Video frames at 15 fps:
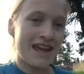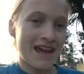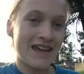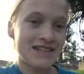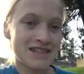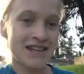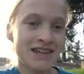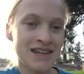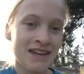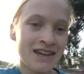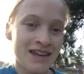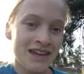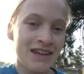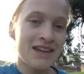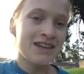get
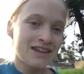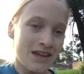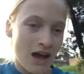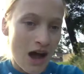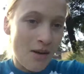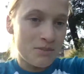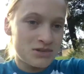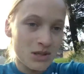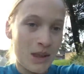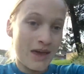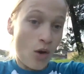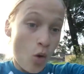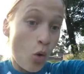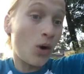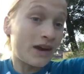up to like
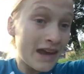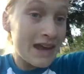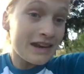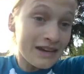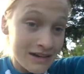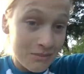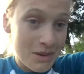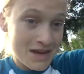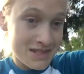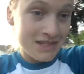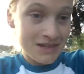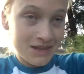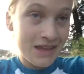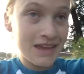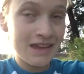Oregon,
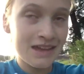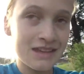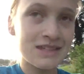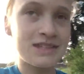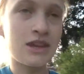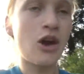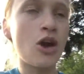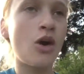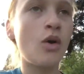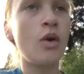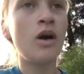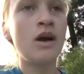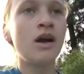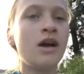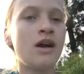basically.
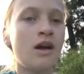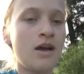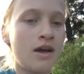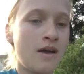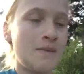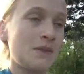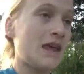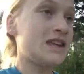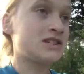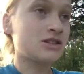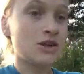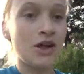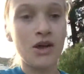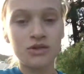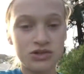So it's
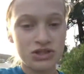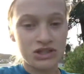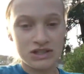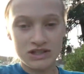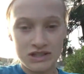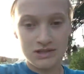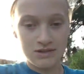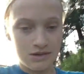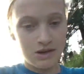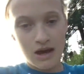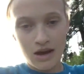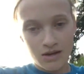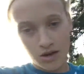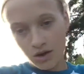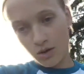closed just,
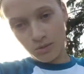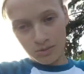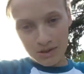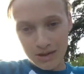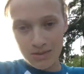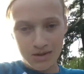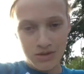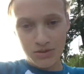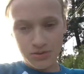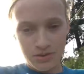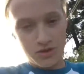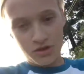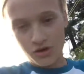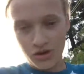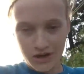I don't know, maybe
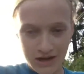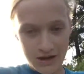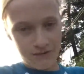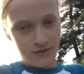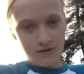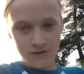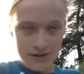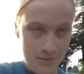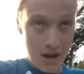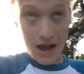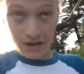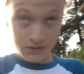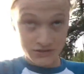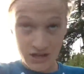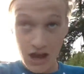30, 50
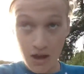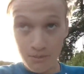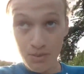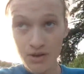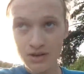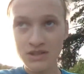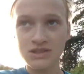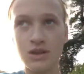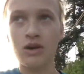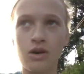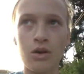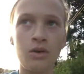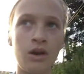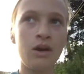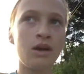miles up.
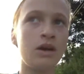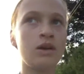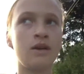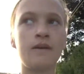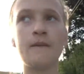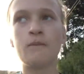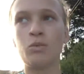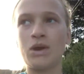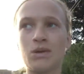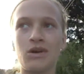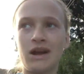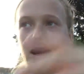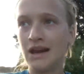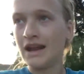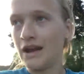So we were
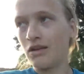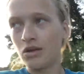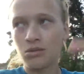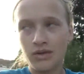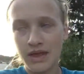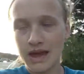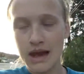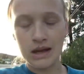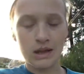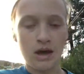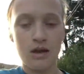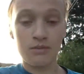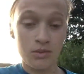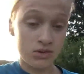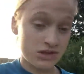in an area where they had a
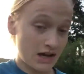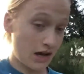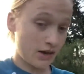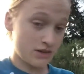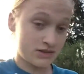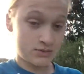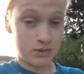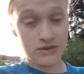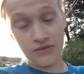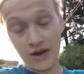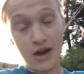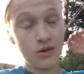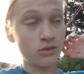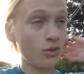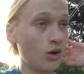lot of motels. We
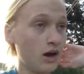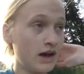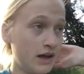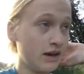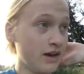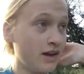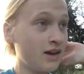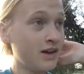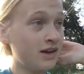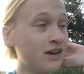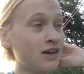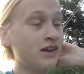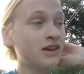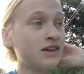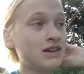found one.
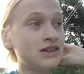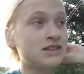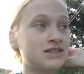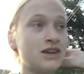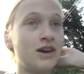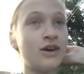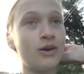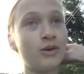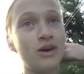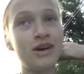So